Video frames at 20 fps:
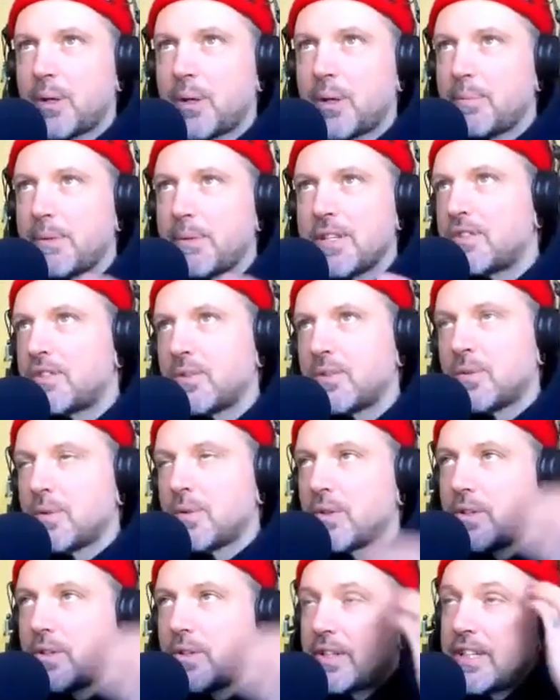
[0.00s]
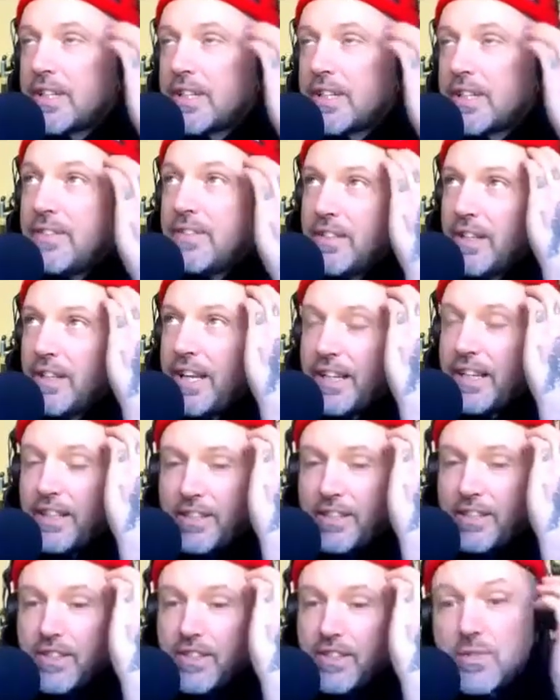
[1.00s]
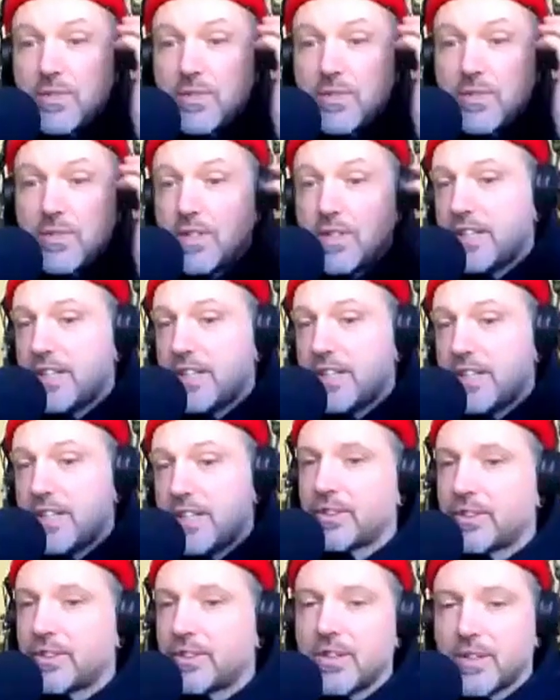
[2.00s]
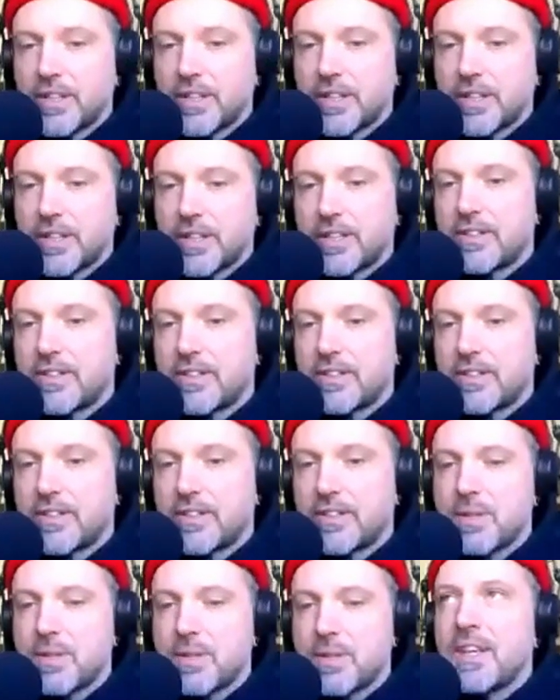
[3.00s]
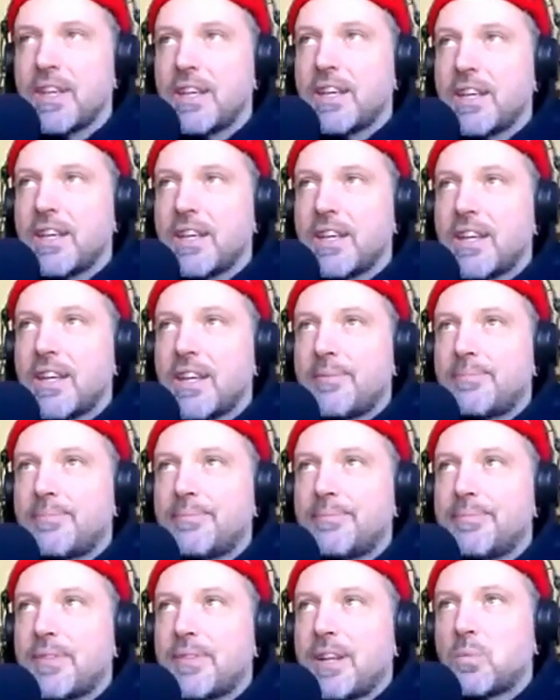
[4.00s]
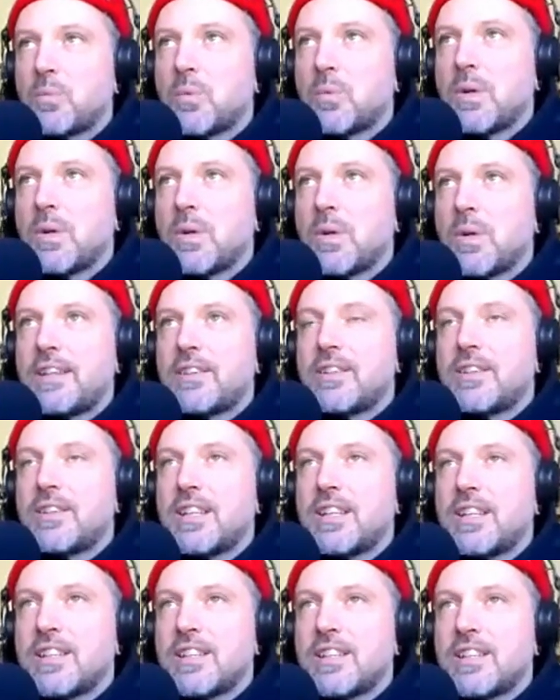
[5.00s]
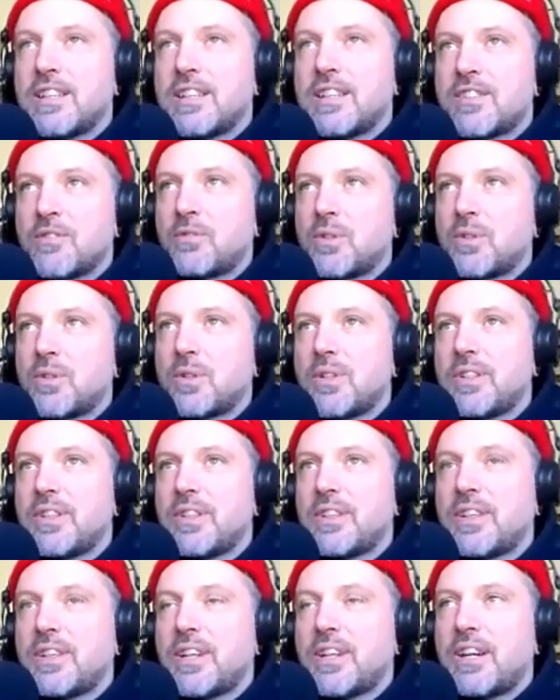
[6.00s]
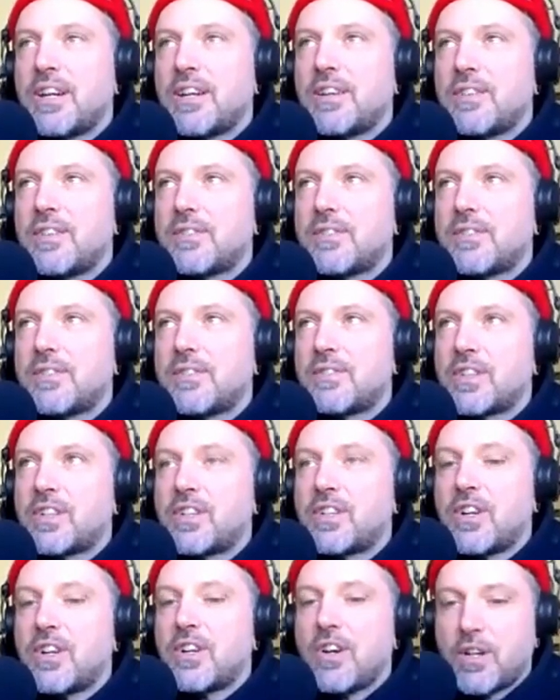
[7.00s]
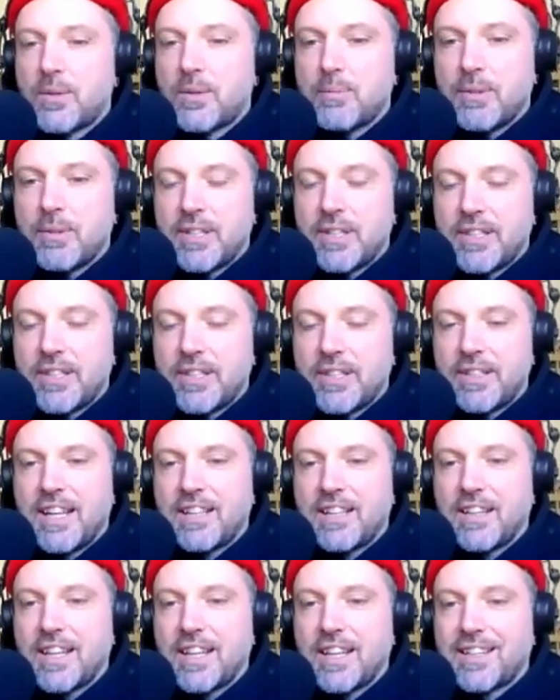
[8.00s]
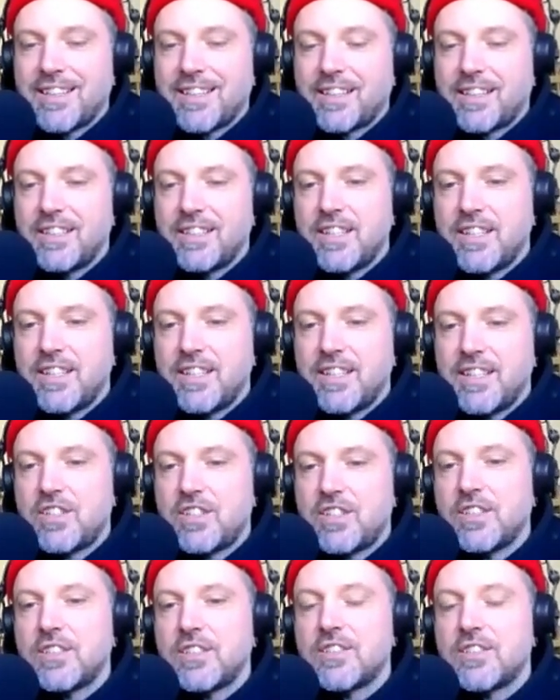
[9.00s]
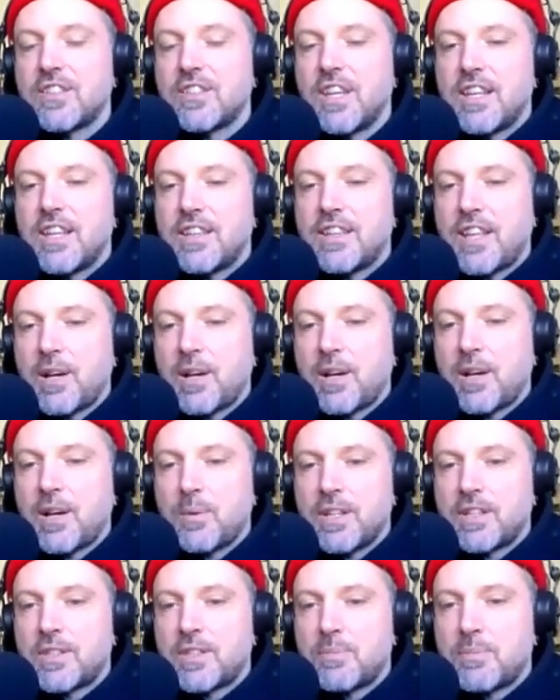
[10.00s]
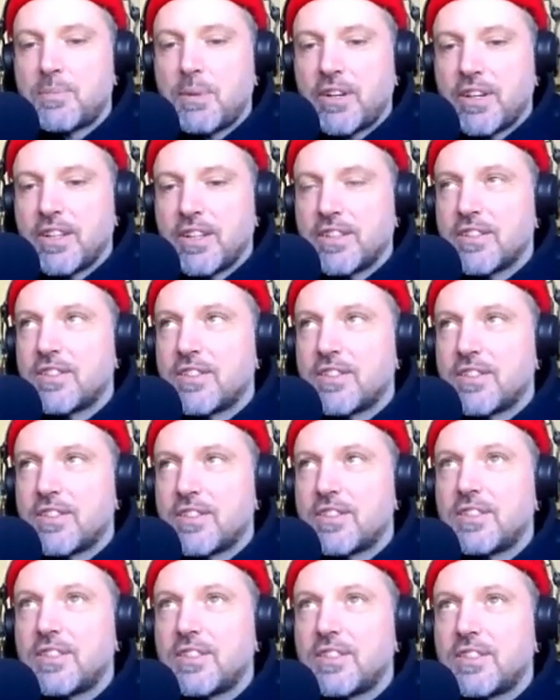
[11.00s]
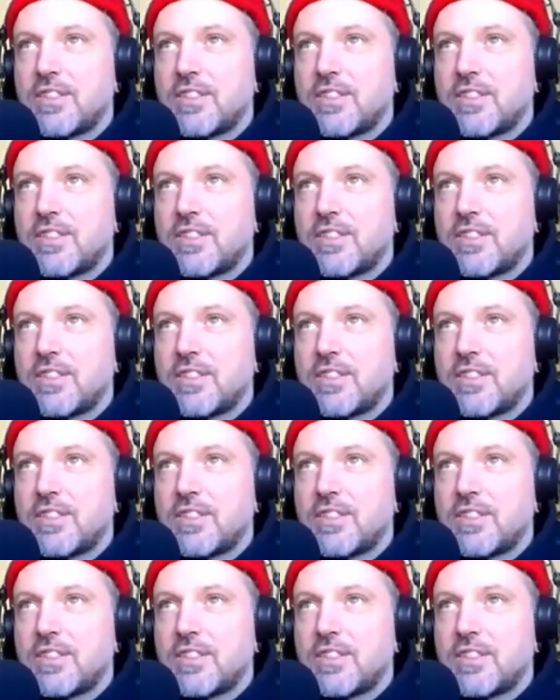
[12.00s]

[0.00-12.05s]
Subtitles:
purpose, or even like union, yoga or something, then what is the role of karma and like the conditions that we experience